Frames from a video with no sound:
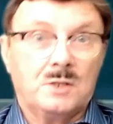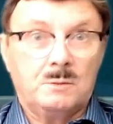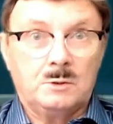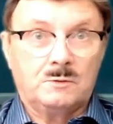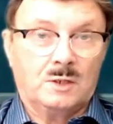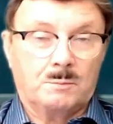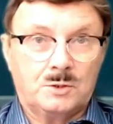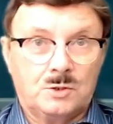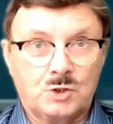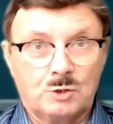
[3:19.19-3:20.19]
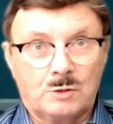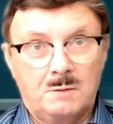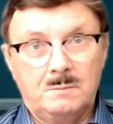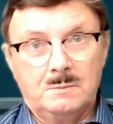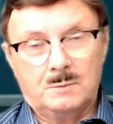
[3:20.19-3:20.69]
they moved up to the
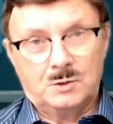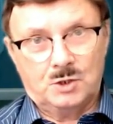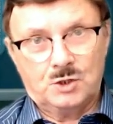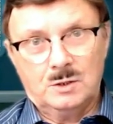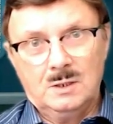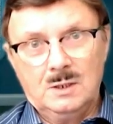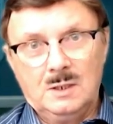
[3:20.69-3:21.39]
jury position,